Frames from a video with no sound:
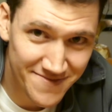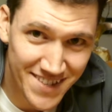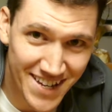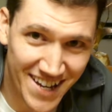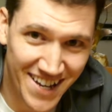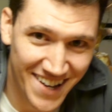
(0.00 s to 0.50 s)

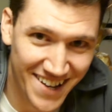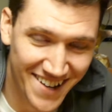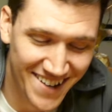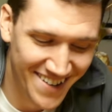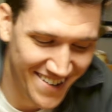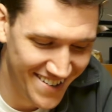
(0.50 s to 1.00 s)

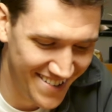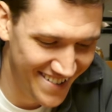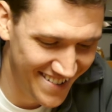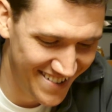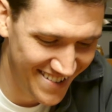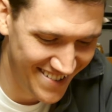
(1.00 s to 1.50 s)
Nine.
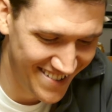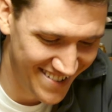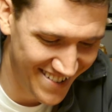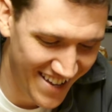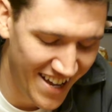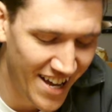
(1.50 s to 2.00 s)

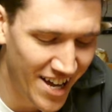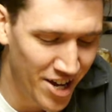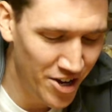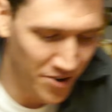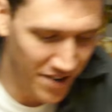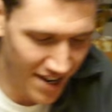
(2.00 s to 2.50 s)
Mm-hmm.
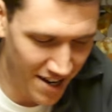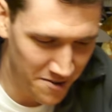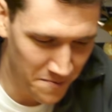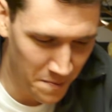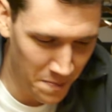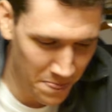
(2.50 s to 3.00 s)
Okay.
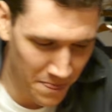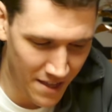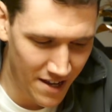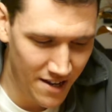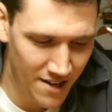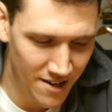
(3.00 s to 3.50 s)

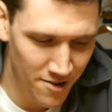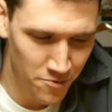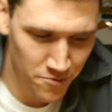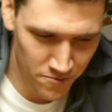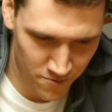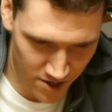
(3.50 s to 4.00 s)

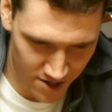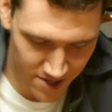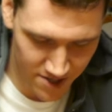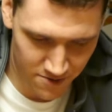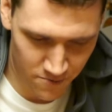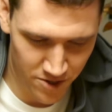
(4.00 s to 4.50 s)

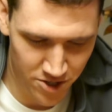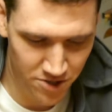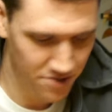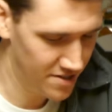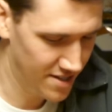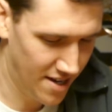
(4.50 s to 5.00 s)
Wanda, what's
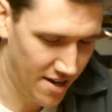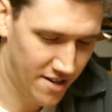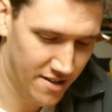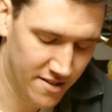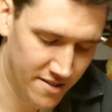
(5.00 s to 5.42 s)
yours like?